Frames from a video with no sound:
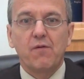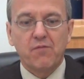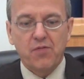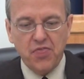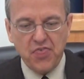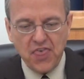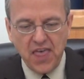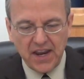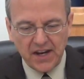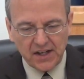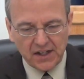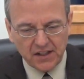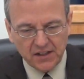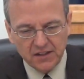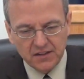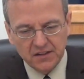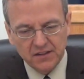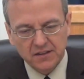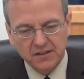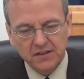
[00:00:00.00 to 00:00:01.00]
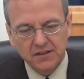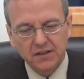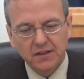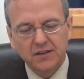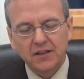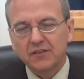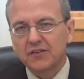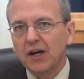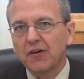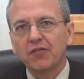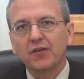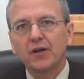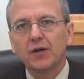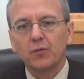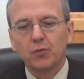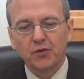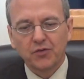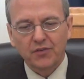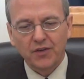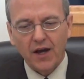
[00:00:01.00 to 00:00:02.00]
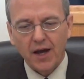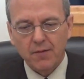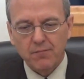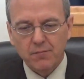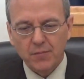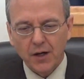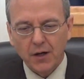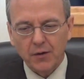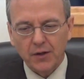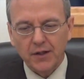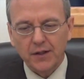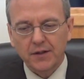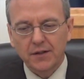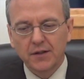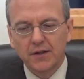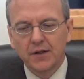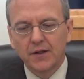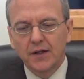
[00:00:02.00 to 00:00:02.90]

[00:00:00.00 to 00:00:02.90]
thing that definitely was not Mary.